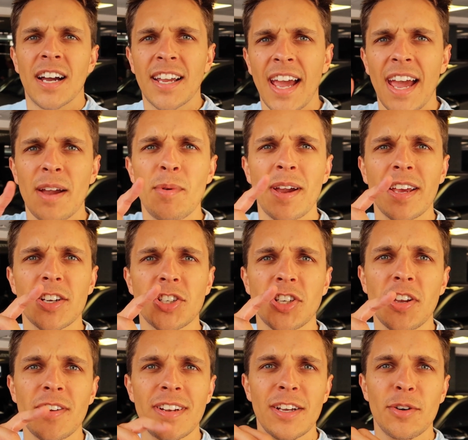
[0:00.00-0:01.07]
Okay, we're going to show
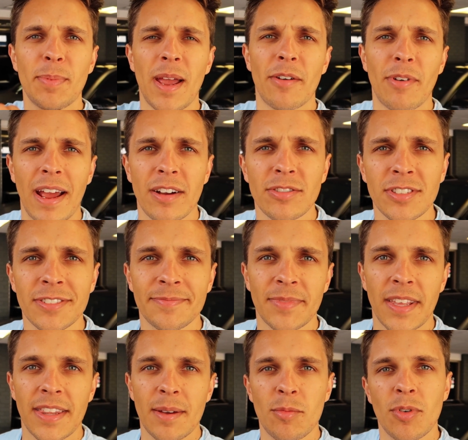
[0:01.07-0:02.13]
you a little bit around,
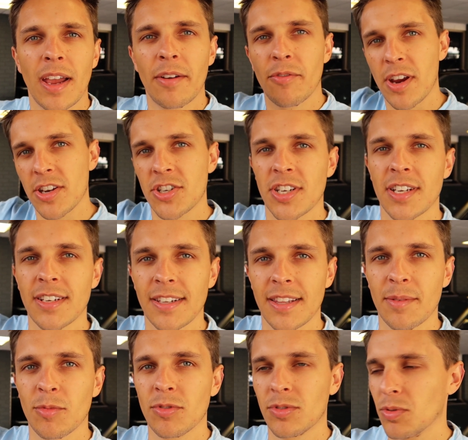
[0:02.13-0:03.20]
and then we'll get Rich in, and
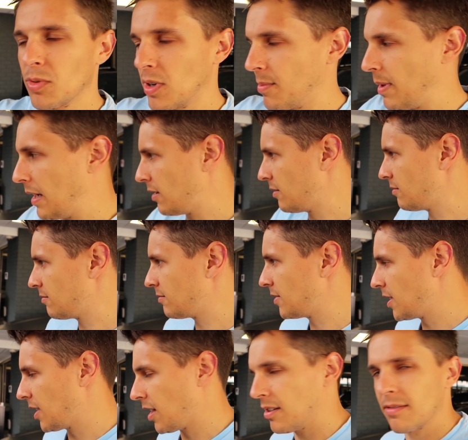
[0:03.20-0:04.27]
then we'll talk about, you
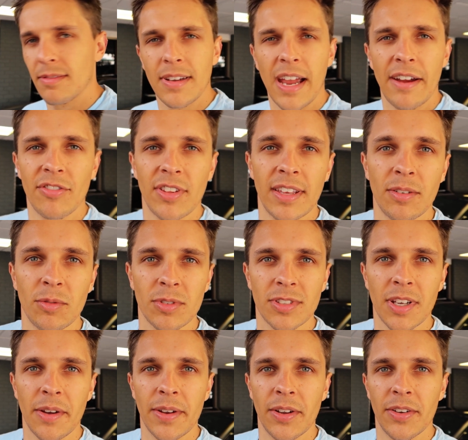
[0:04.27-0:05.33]
know, everything, what's
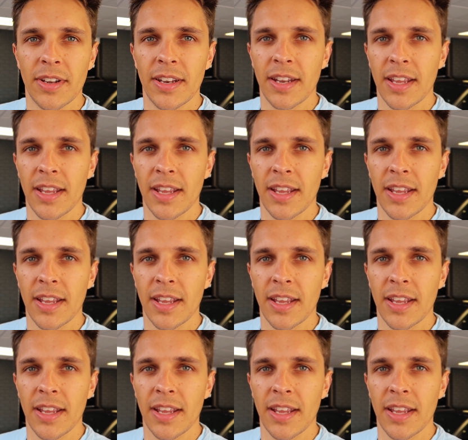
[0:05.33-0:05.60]
going on in